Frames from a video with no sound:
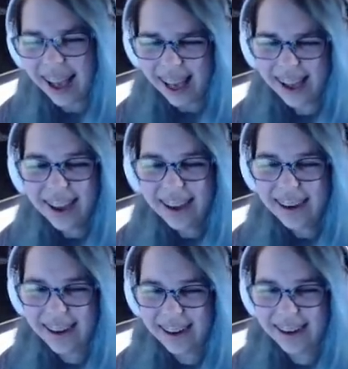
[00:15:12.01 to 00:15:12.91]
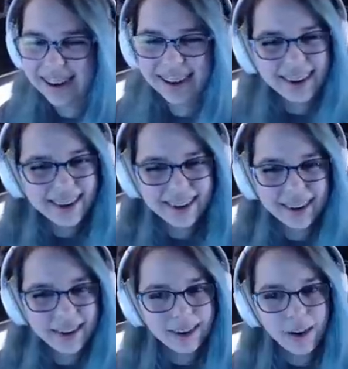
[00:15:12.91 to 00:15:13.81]
Go, go, go, go. Oh, there's
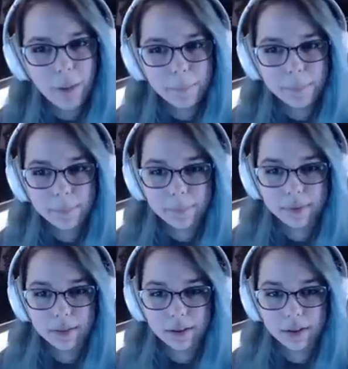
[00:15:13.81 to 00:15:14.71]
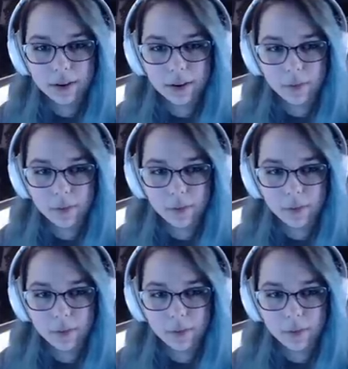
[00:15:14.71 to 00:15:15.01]
the ramp. Go back up on the ramp.